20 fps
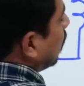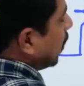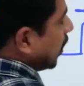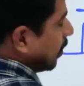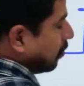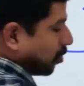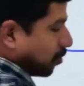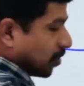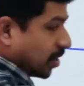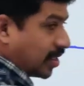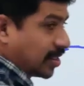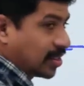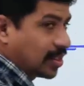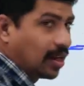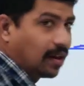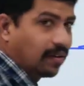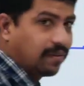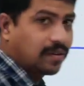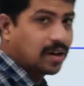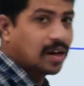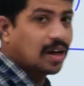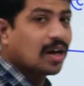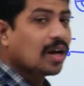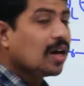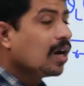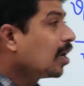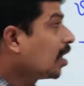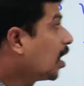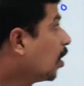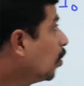in time domain itself.
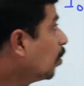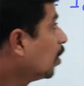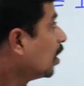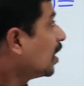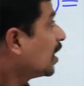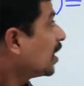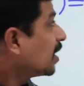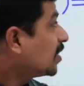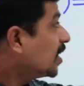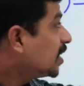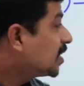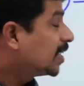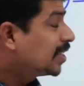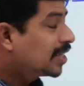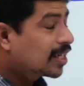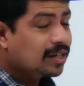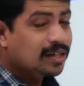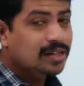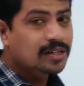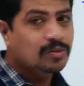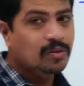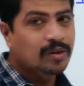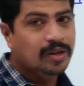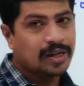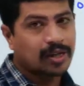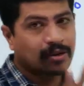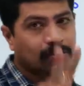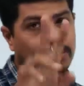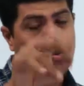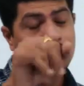Now, this inductor is going
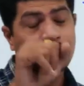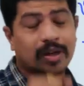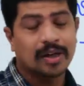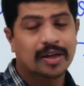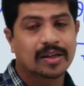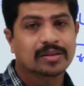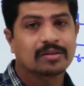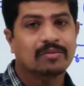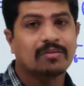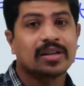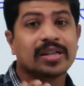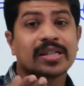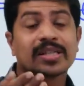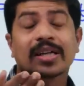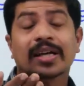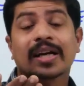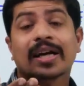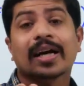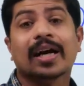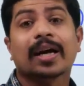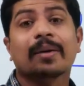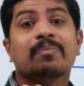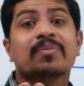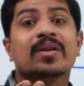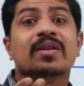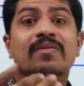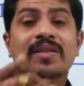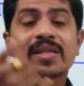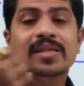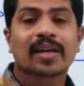to have two currents. One is the
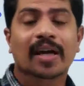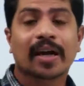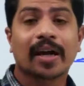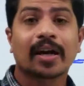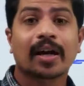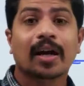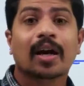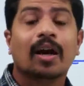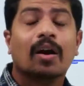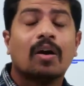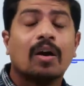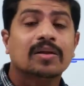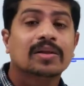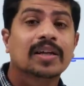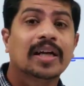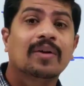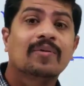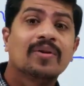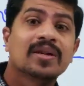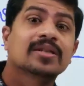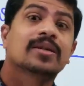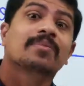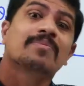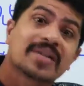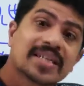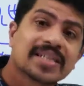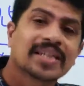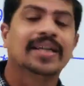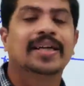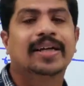previous current. Second one is the
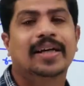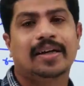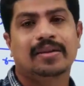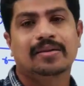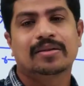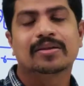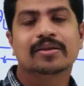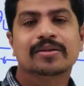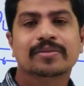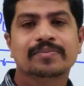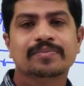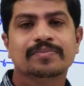present current.